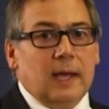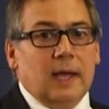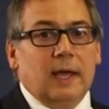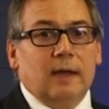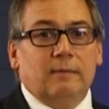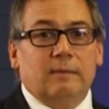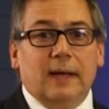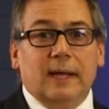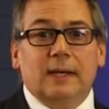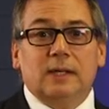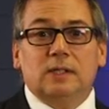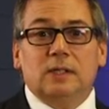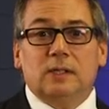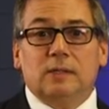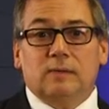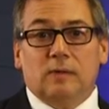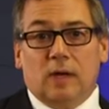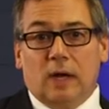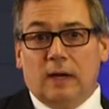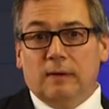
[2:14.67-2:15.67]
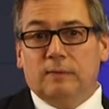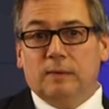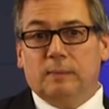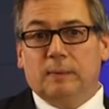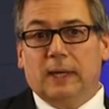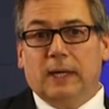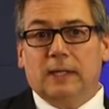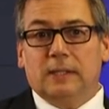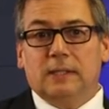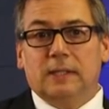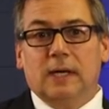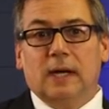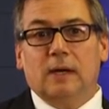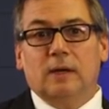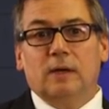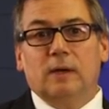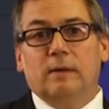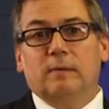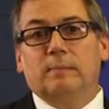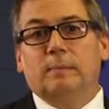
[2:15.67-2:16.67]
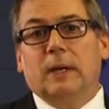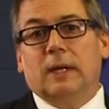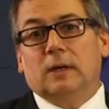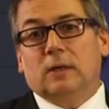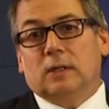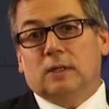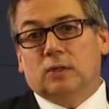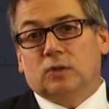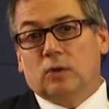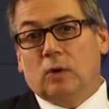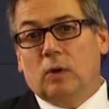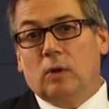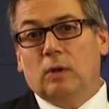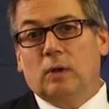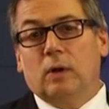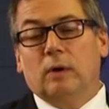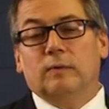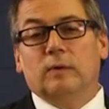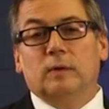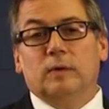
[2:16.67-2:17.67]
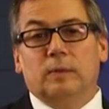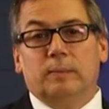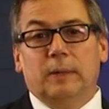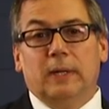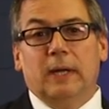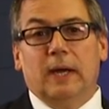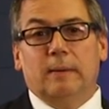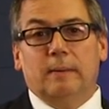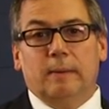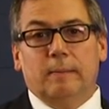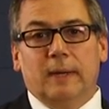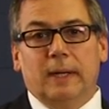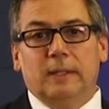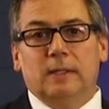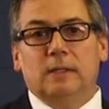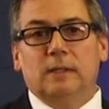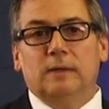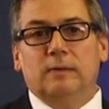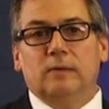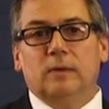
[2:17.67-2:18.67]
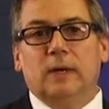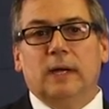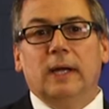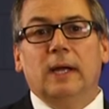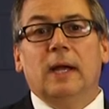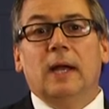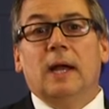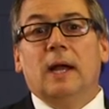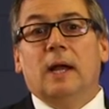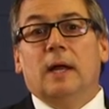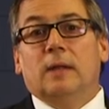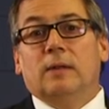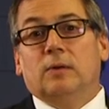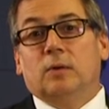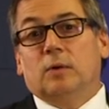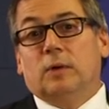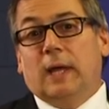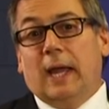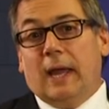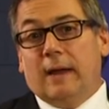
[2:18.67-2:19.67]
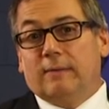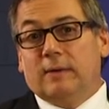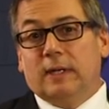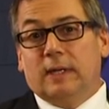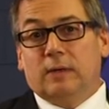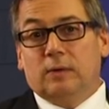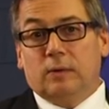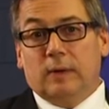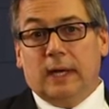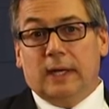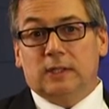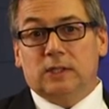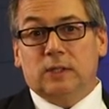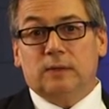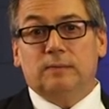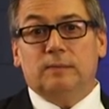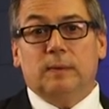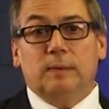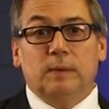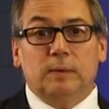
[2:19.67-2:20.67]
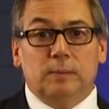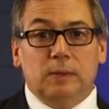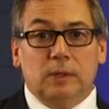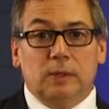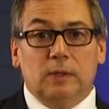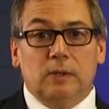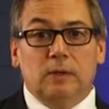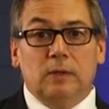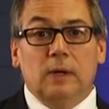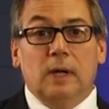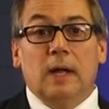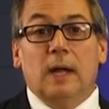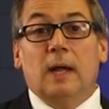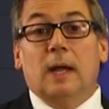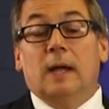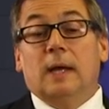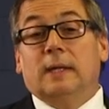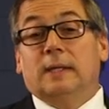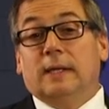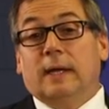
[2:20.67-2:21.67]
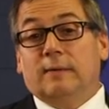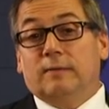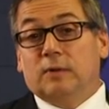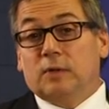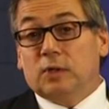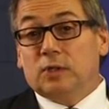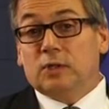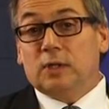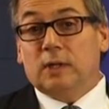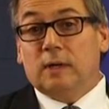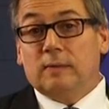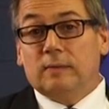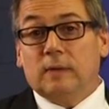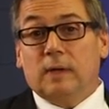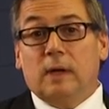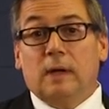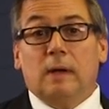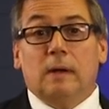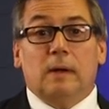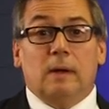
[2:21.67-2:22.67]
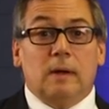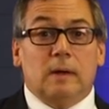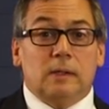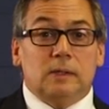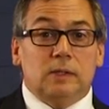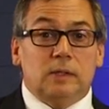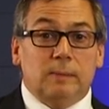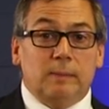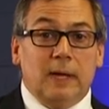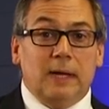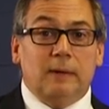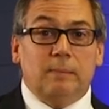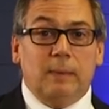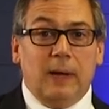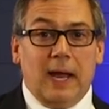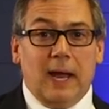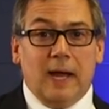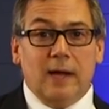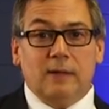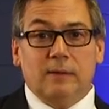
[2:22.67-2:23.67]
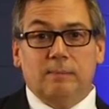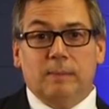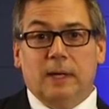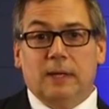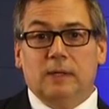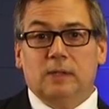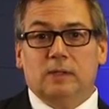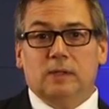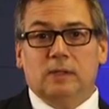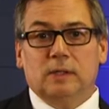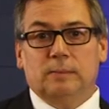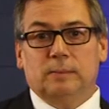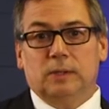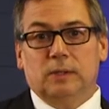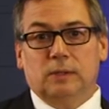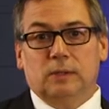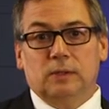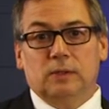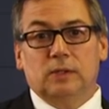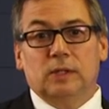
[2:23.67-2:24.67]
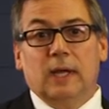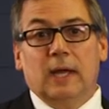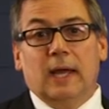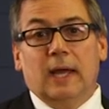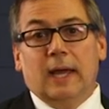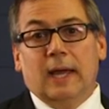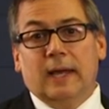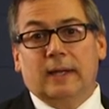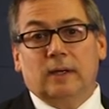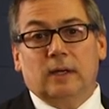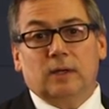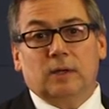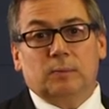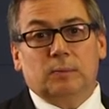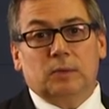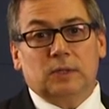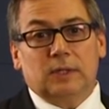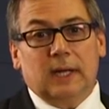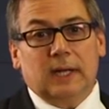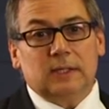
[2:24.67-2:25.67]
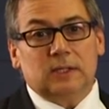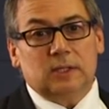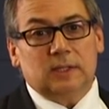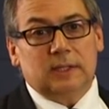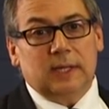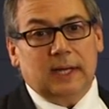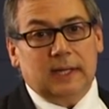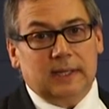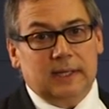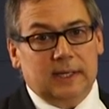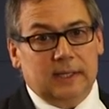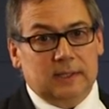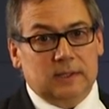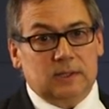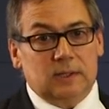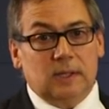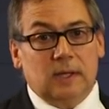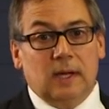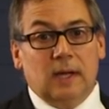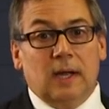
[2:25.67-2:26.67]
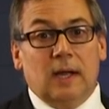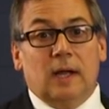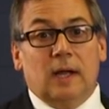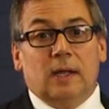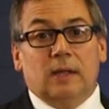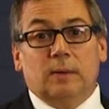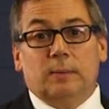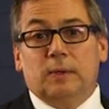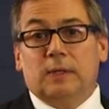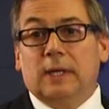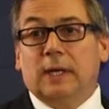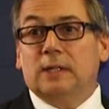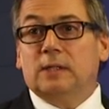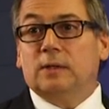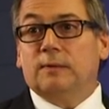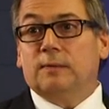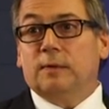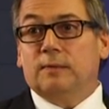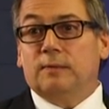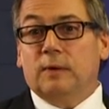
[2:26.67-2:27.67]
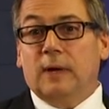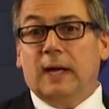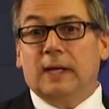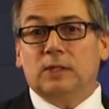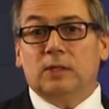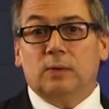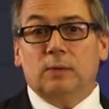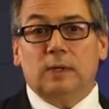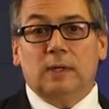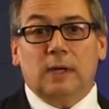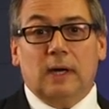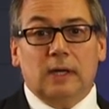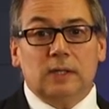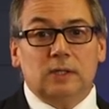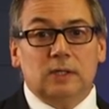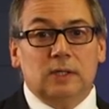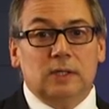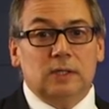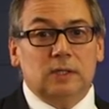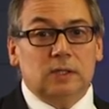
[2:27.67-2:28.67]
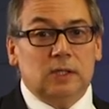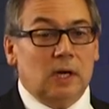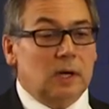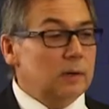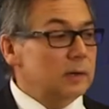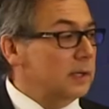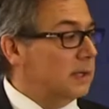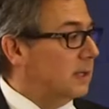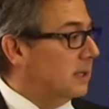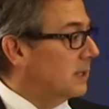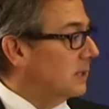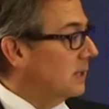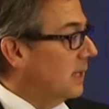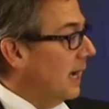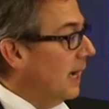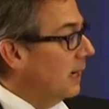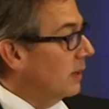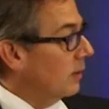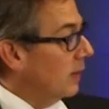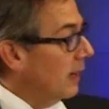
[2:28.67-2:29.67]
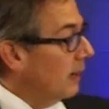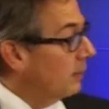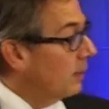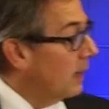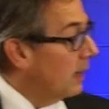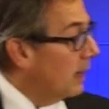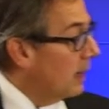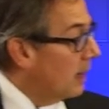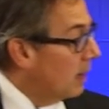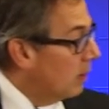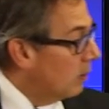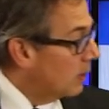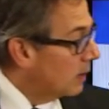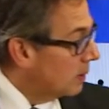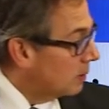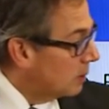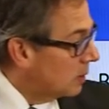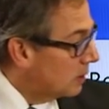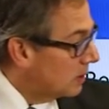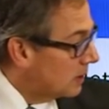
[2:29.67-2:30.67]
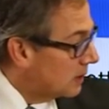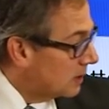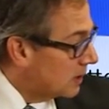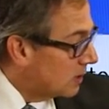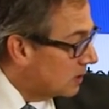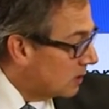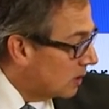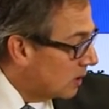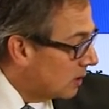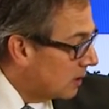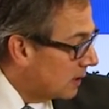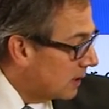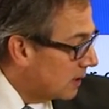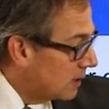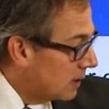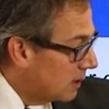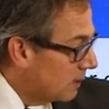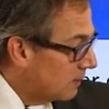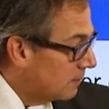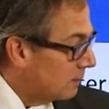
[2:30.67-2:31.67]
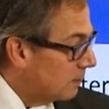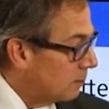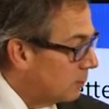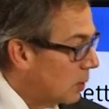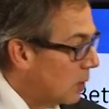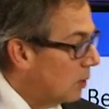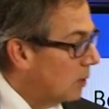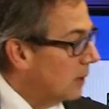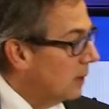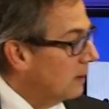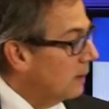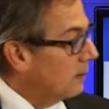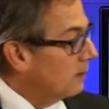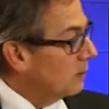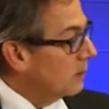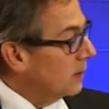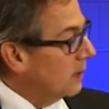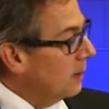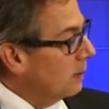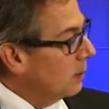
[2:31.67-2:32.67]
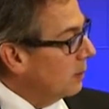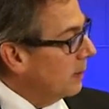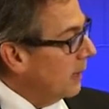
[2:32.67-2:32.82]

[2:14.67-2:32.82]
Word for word: Advantages of kyphoplasty are you have better control over the PMMA delivery through cavity creation from the balloon, diversion of the cement path by use of the balloons, and other protection techniques. The potential for fracture reduction is shown in this diagram, where the balloon is inserted into the broken vertebral